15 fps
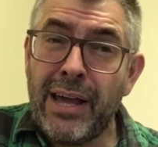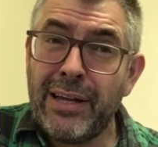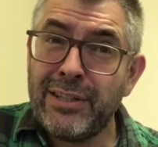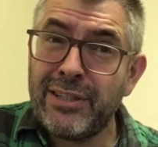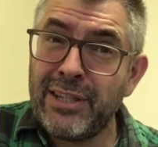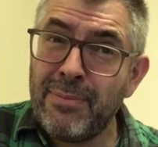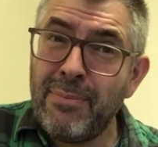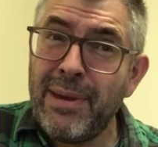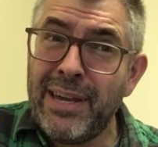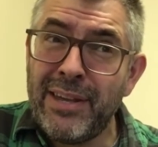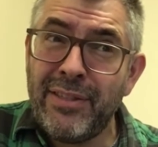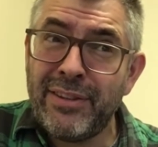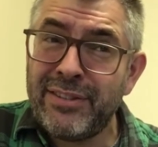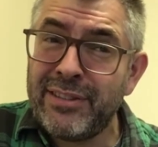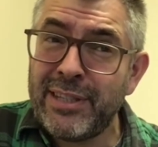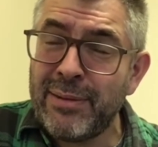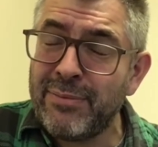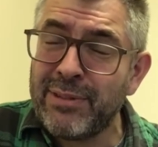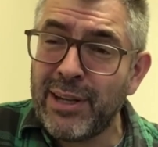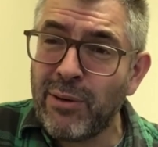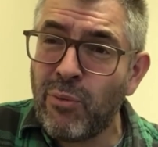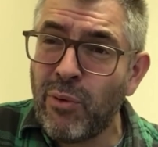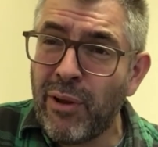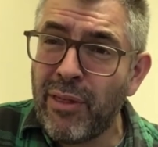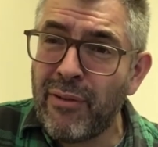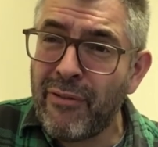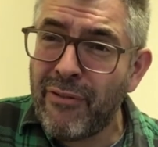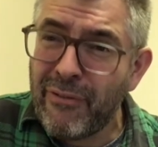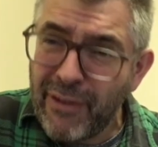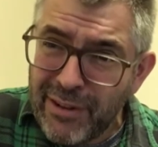To me, this seems like one of the
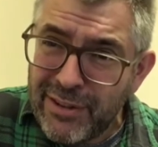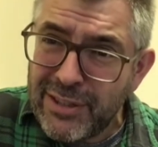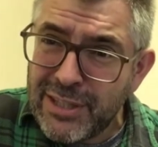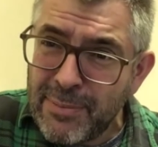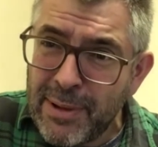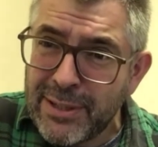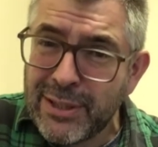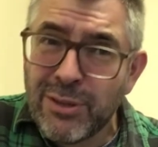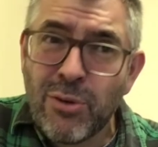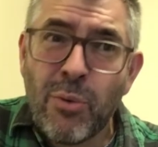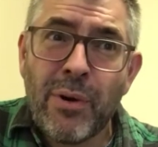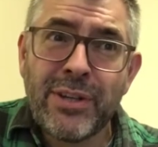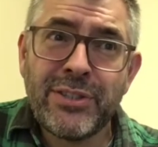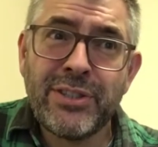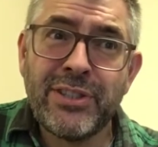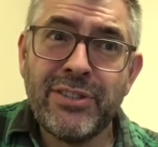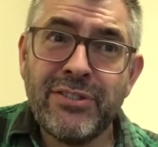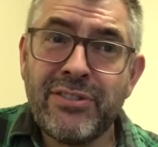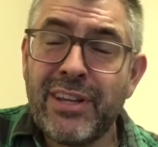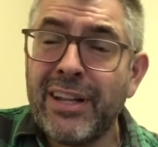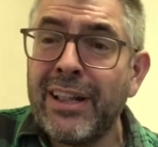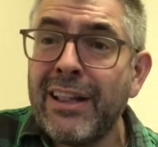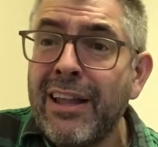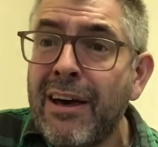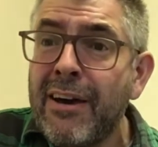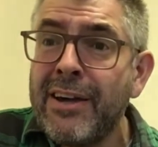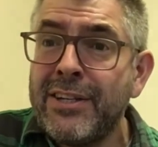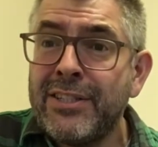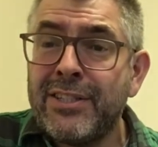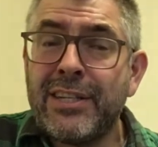fundamental questions that
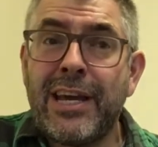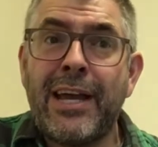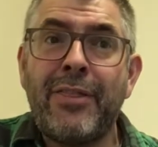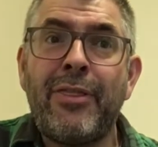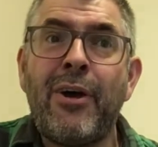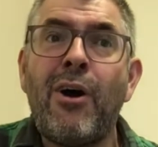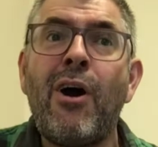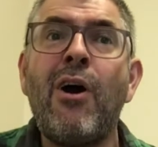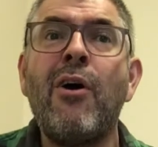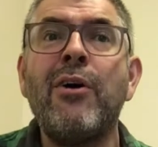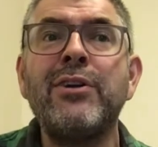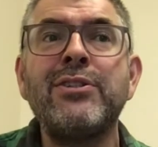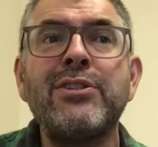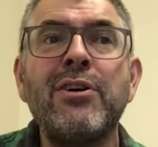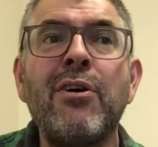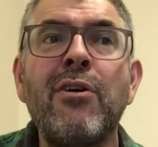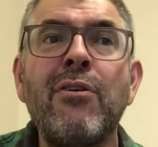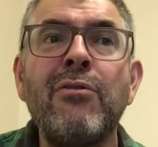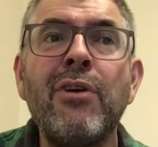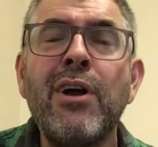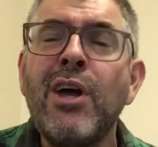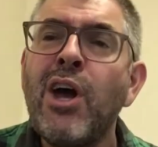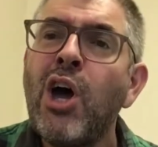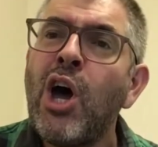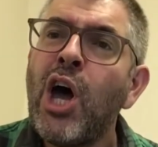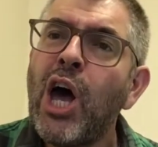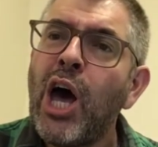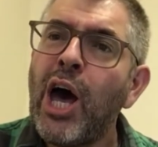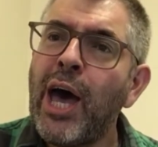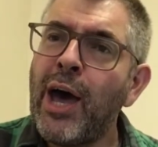lies at the heart of
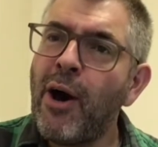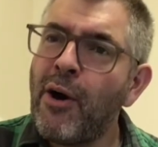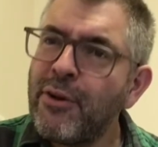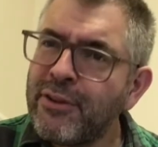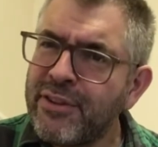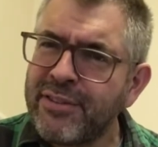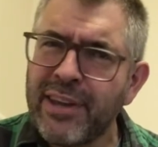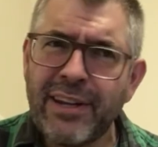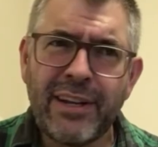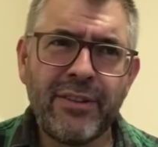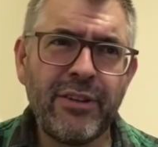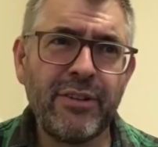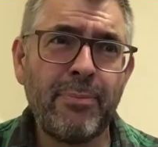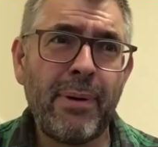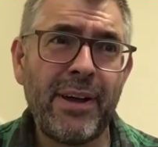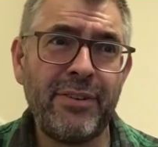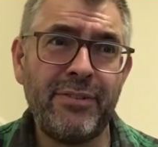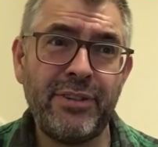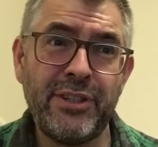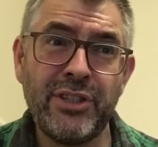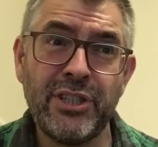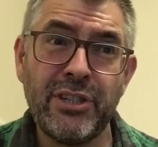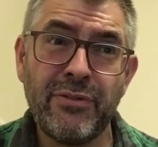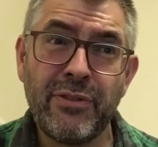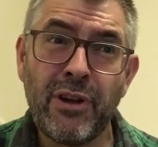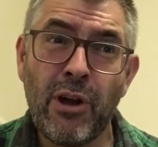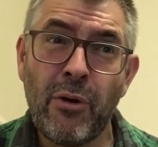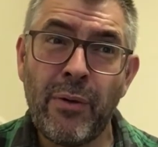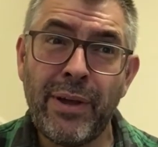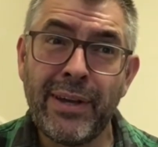understanding this passage and of
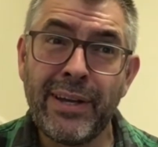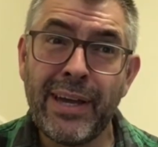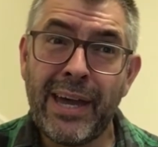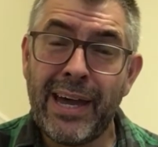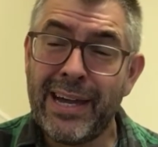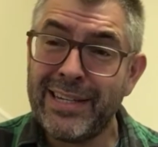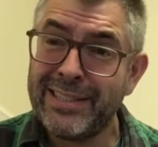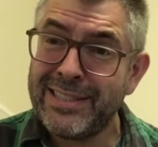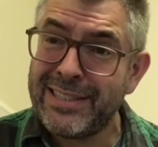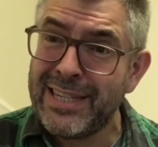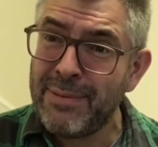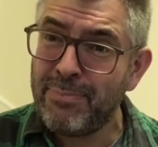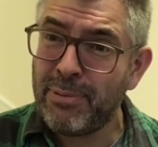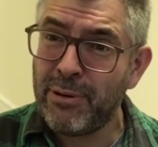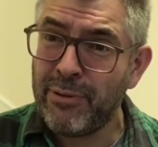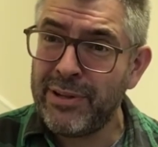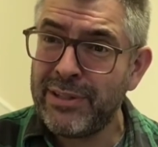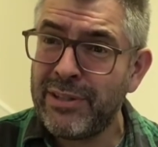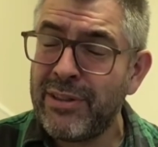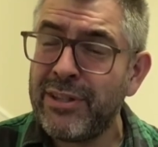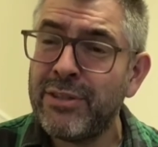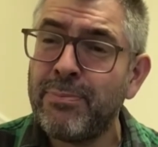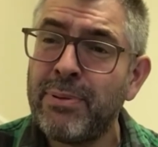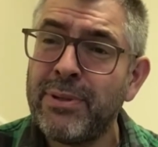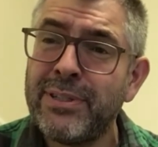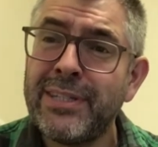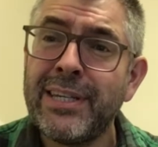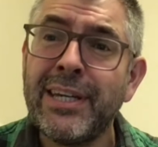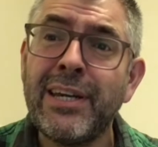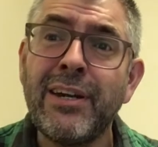going deeper into this
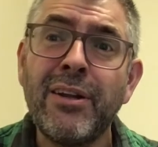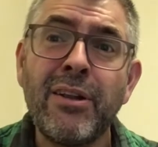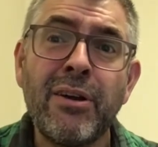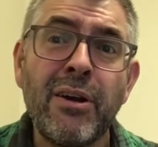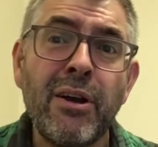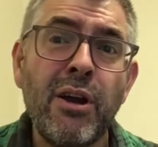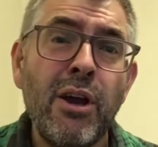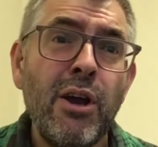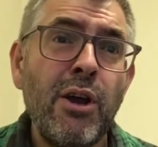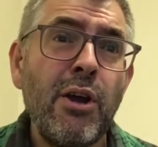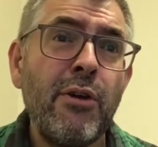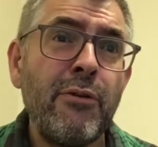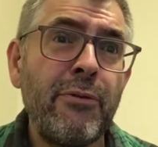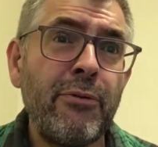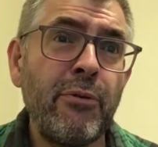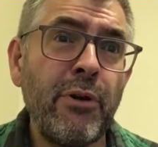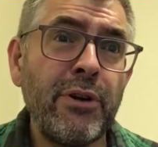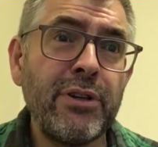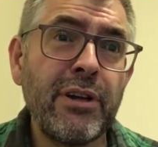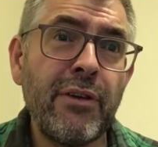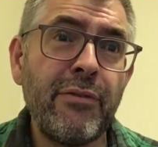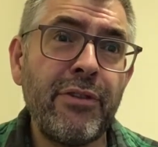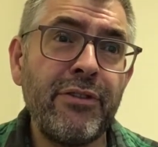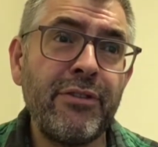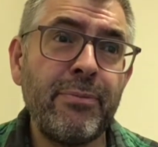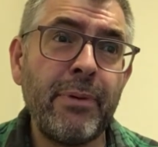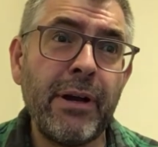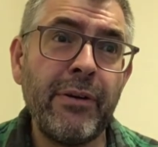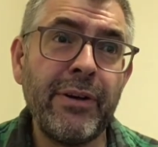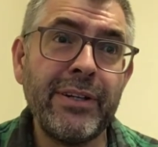particular fruit of the
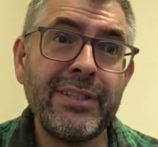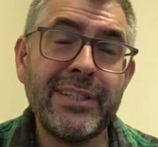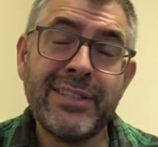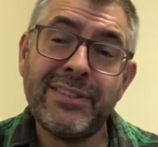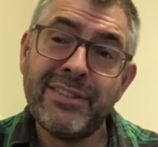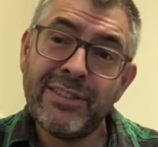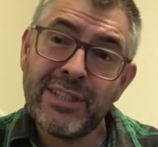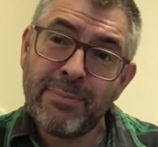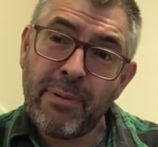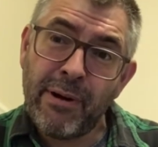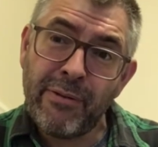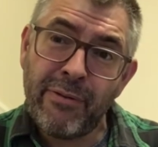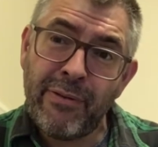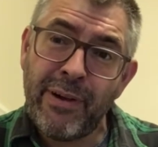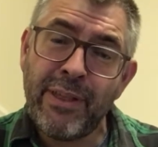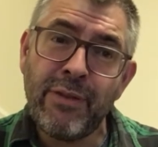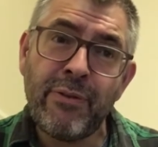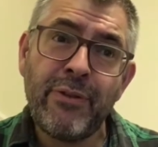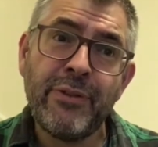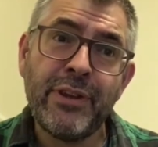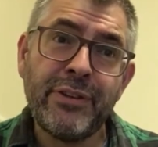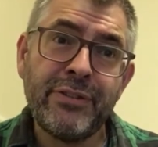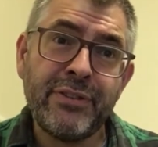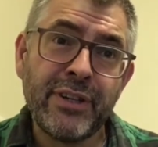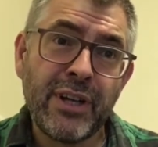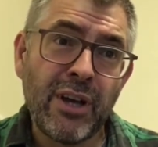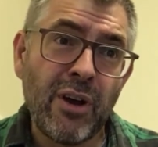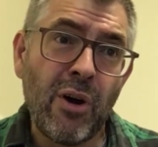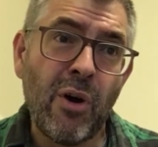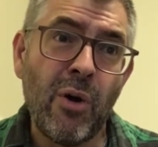Spirit. Is this about faithfulness to
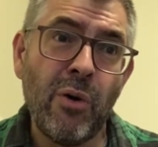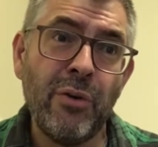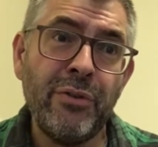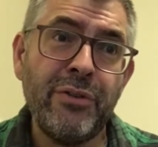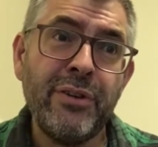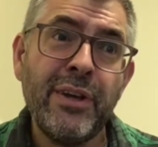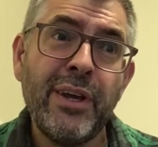God